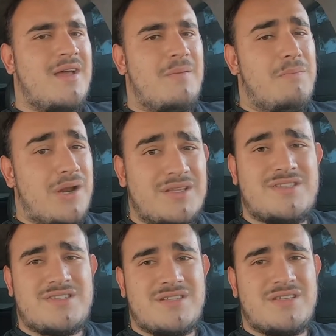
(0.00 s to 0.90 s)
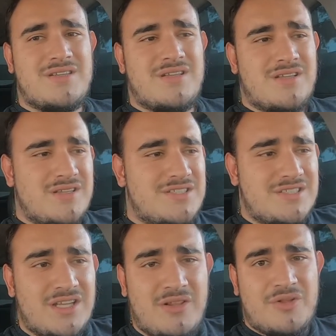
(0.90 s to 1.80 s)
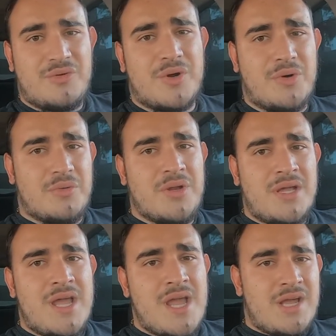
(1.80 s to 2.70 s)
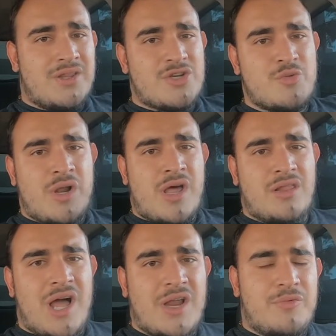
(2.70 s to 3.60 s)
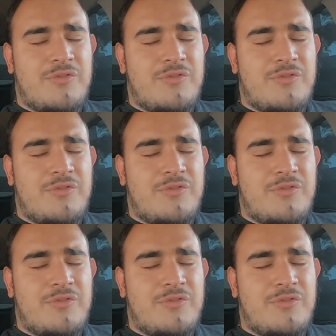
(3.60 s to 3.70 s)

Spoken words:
But it's still on the road. There's one online with